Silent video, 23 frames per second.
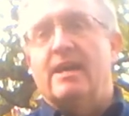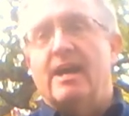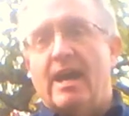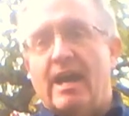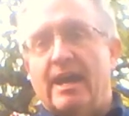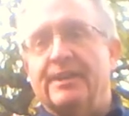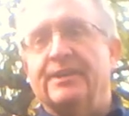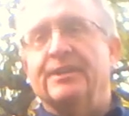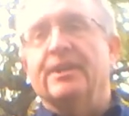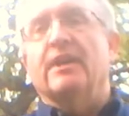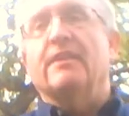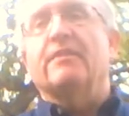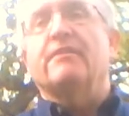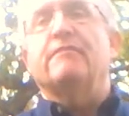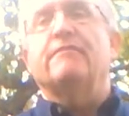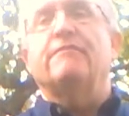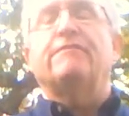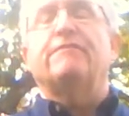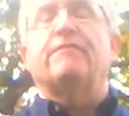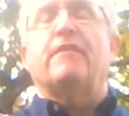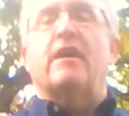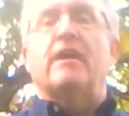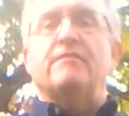and other
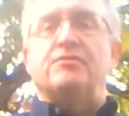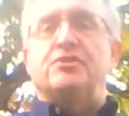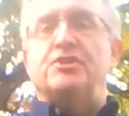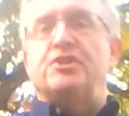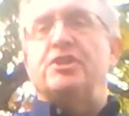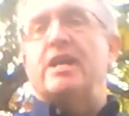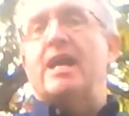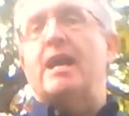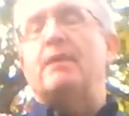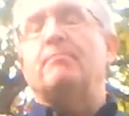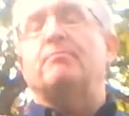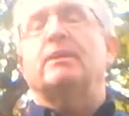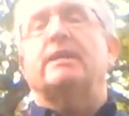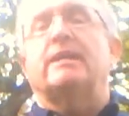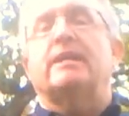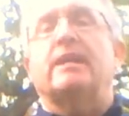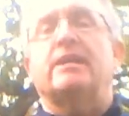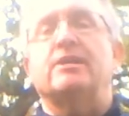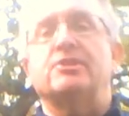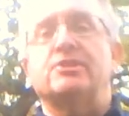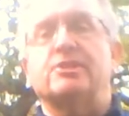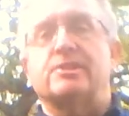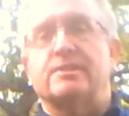5G
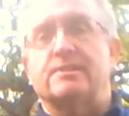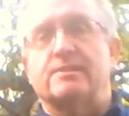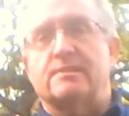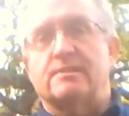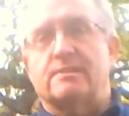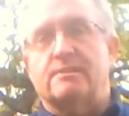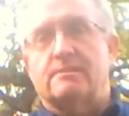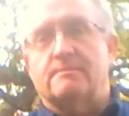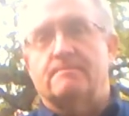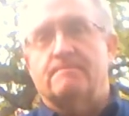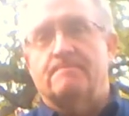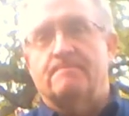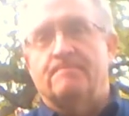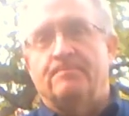applications?